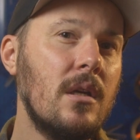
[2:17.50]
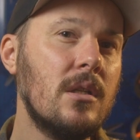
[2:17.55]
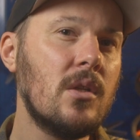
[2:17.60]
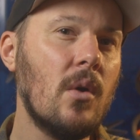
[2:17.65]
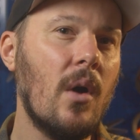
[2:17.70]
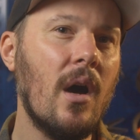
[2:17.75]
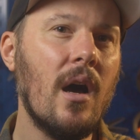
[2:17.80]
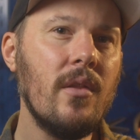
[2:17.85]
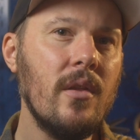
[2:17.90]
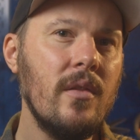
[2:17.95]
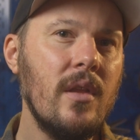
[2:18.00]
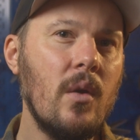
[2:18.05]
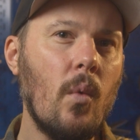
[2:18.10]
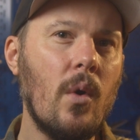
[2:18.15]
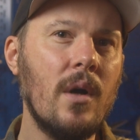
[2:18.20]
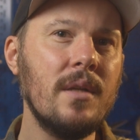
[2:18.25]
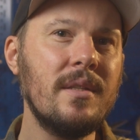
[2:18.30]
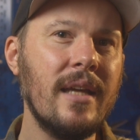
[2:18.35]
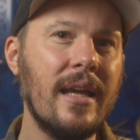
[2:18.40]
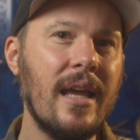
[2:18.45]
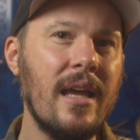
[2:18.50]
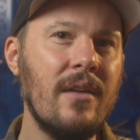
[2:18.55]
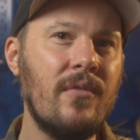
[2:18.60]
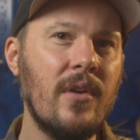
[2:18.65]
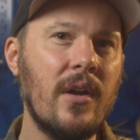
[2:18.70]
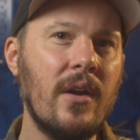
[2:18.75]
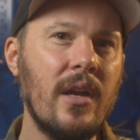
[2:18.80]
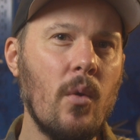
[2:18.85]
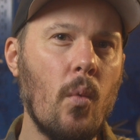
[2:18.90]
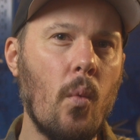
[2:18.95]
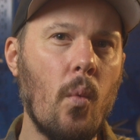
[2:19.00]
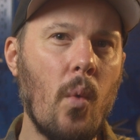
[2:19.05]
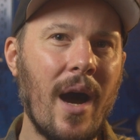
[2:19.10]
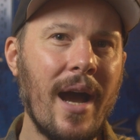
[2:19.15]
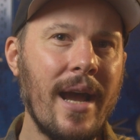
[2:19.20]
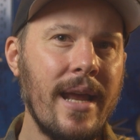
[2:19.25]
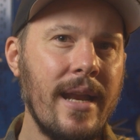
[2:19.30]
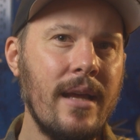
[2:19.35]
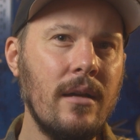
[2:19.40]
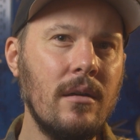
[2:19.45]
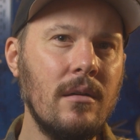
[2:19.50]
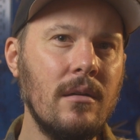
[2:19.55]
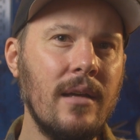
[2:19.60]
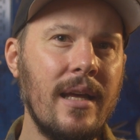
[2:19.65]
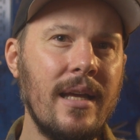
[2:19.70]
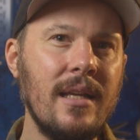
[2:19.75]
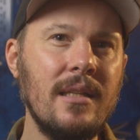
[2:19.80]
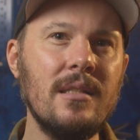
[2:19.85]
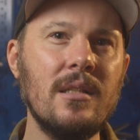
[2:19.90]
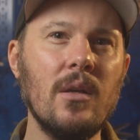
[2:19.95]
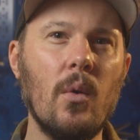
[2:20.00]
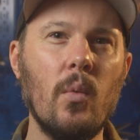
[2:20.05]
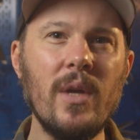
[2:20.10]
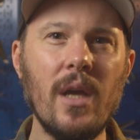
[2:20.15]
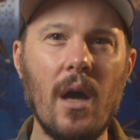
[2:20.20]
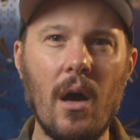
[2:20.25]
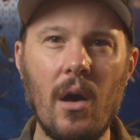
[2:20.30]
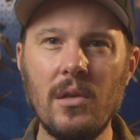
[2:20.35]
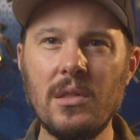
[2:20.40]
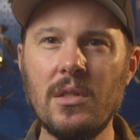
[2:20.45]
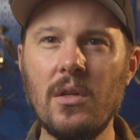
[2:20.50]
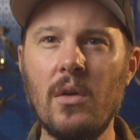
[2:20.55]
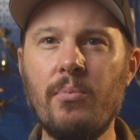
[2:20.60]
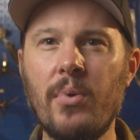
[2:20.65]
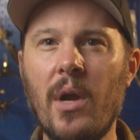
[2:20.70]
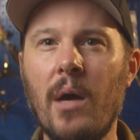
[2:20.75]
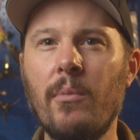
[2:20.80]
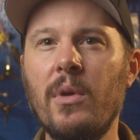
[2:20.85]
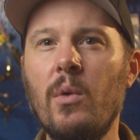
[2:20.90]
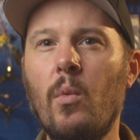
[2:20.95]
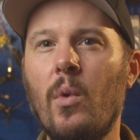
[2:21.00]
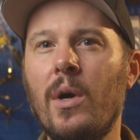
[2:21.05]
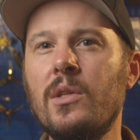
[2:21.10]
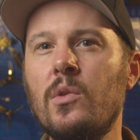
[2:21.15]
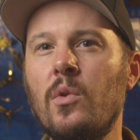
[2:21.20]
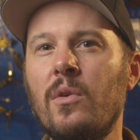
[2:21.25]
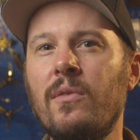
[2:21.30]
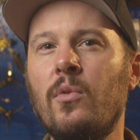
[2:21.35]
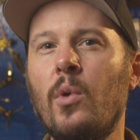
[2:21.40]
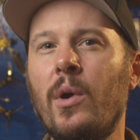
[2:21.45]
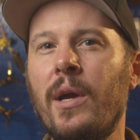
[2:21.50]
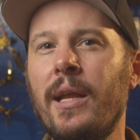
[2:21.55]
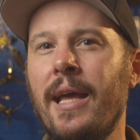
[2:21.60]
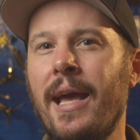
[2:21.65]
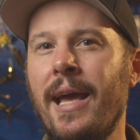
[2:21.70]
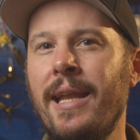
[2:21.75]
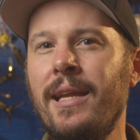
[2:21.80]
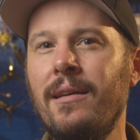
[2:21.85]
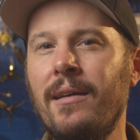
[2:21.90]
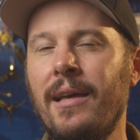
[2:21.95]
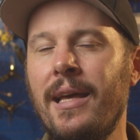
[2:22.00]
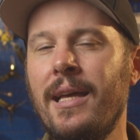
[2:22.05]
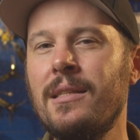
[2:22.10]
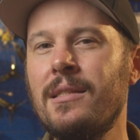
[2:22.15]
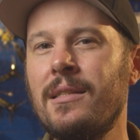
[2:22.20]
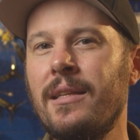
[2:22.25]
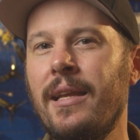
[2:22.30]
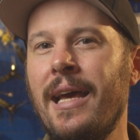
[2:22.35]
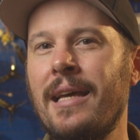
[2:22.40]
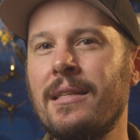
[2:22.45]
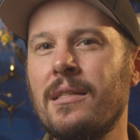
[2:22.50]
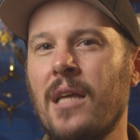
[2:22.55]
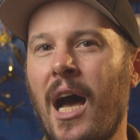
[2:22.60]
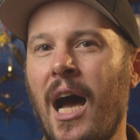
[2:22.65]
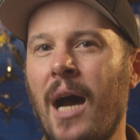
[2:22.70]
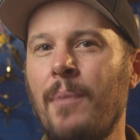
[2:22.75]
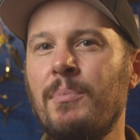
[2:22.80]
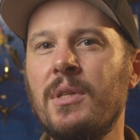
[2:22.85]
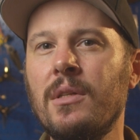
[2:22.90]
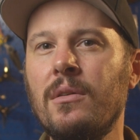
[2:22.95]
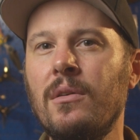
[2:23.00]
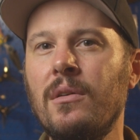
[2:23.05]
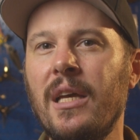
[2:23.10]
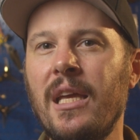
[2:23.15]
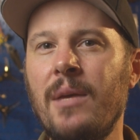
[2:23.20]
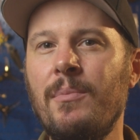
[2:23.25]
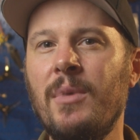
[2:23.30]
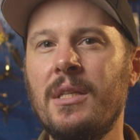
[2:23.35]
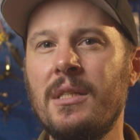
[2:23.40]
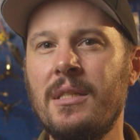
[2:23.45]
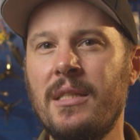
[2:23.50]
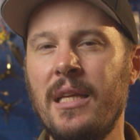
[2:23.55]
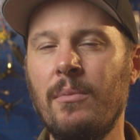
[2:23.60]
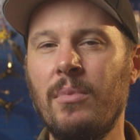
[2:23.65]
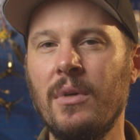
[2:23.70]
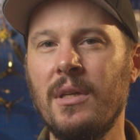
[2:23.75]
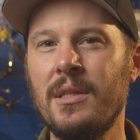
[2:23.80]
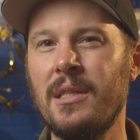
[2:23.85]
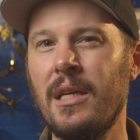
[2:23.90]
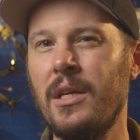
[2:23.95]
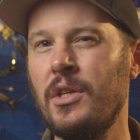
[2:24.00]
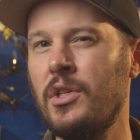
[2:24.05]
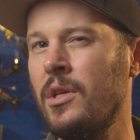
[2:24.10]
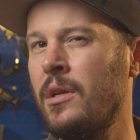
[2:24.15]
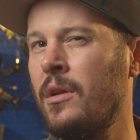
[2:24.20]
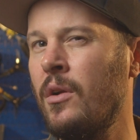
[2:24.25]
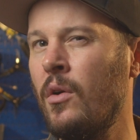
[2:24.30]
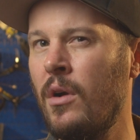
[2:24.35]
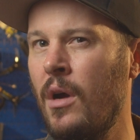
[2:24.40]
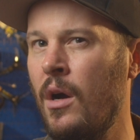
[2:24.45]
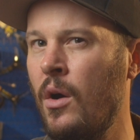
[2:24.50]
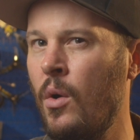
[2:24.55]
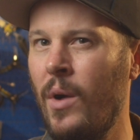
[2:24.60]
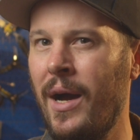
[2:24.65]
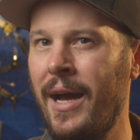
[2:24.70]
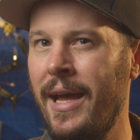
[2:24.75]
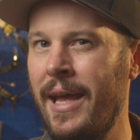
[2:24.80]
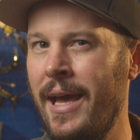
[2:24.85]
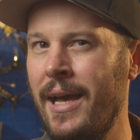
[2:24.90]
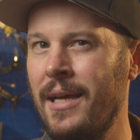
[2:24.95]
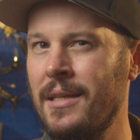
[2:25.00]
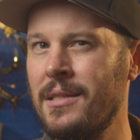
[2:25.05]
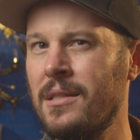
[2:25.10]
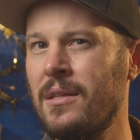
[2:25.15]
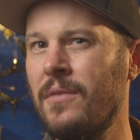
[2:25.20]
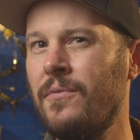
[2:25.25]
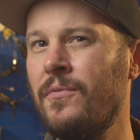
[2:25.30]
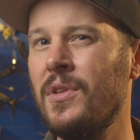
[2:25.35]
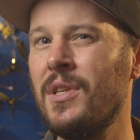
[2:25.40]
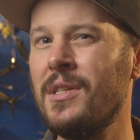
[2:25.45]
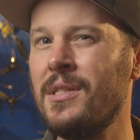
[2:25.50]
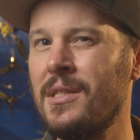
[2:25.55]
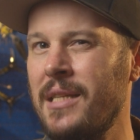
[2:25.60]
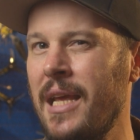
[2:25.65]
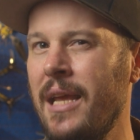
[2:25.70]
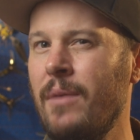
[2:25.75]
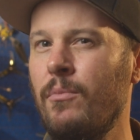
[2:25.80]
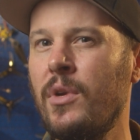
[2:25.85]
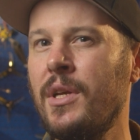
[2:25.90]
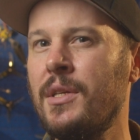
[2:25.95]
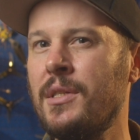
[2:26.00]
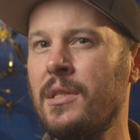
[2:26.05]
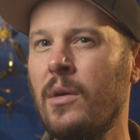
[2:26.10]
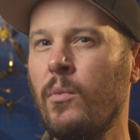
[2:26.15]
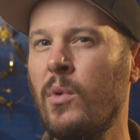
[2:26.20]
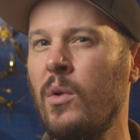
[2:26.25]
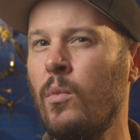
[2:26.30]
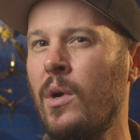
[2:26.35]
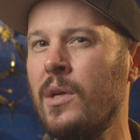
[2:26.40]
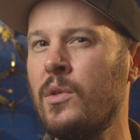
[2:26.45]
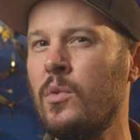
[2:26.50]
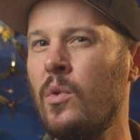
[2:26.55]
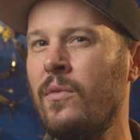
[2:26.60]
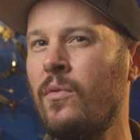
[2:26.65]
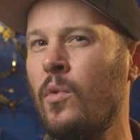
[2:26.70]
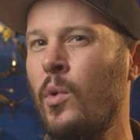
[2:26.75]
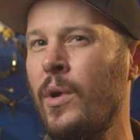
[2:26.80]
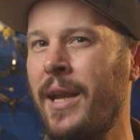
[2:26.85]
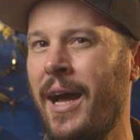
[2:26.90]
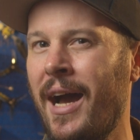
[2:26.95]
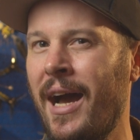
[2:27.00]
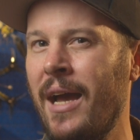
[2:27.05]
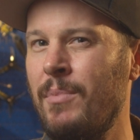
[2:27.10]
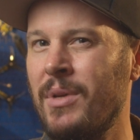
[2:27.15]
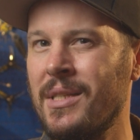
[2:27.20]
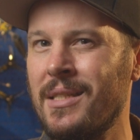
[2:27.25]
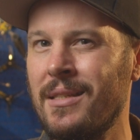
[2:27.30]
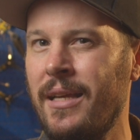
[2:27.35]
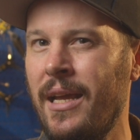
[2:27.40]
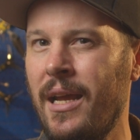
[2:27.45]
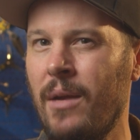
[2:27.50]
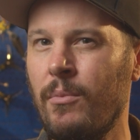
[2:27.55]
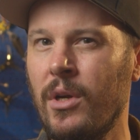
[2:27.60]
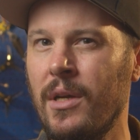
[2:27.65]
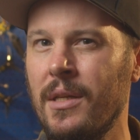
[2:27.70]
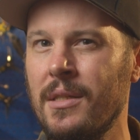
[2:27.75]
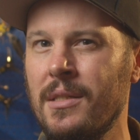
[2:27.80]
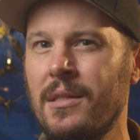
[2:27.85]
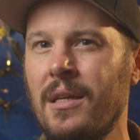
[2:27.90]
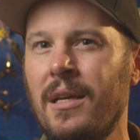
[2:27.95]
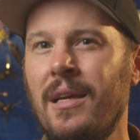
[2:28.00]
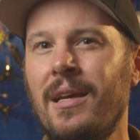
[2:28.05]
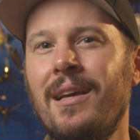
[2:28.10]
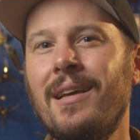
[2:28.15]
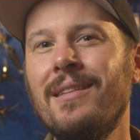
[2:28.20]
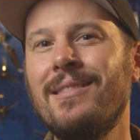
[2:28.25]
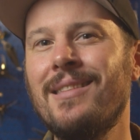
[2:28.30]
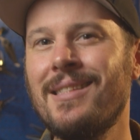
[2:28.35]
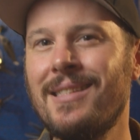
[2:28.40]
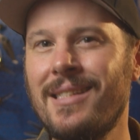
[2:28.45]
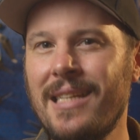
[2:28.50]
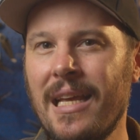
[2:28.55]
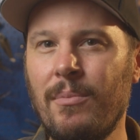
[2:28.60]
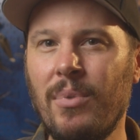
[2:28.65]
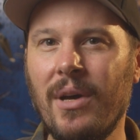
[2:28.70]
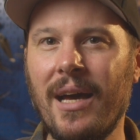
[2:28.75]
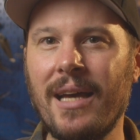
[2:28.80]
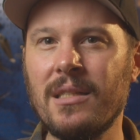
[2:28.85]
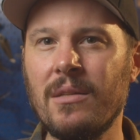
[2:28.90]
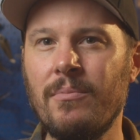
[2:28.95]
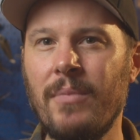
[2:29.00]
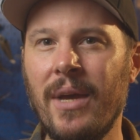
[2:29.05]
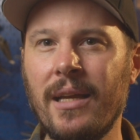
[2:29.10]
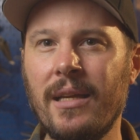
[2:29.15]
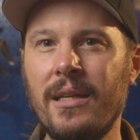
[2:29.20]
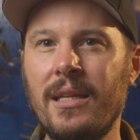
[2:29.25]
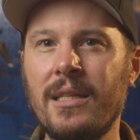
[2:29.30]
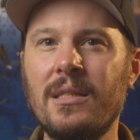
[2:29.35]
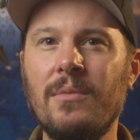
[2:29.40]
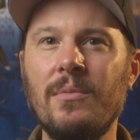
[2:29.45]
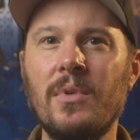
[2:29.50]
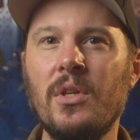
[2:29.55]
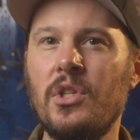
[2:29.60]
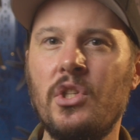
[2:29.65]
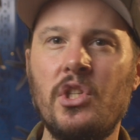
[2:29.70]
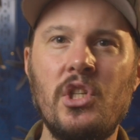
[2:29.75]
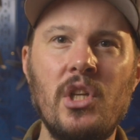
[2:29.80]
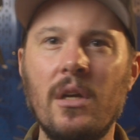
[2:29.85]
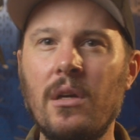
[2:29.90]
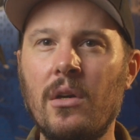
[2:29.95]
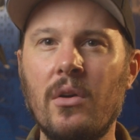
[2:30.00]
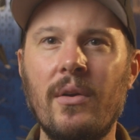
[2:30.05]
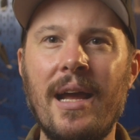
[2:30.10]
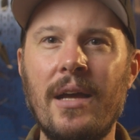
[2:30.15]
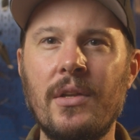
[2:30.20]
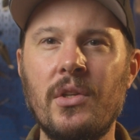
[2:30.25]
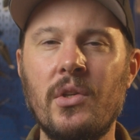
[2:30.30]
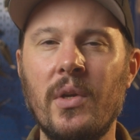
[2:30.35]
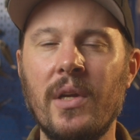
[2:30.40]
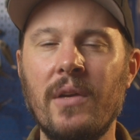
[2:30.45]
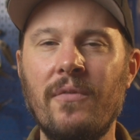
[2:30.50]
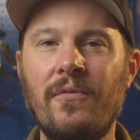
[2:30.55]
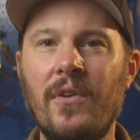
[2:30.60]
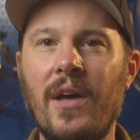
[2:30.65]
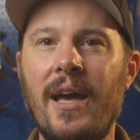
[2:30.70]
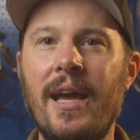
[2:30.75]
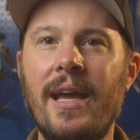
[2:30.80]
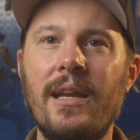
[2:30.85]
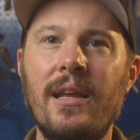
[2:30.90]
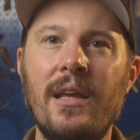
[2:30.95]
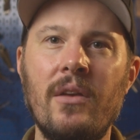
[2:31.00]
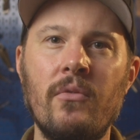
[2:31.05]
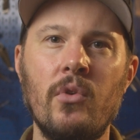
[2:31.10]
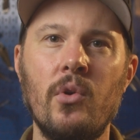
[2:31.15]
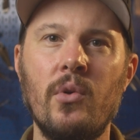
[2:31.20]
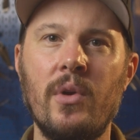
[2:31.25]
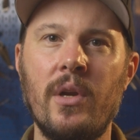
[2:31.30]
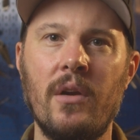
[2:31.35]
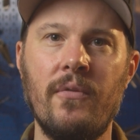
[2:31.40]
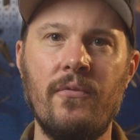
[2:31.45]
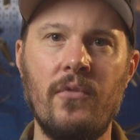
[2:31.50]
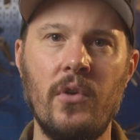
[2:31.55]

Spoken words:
So other than wanting a very wide-angle lens, we also probably want to avoid any lens that has optical image stabilization, or OIS, for the same reason that we want to avoid IBIS cameras. The stabilizer mechanism could jiggle around during flight and ruin our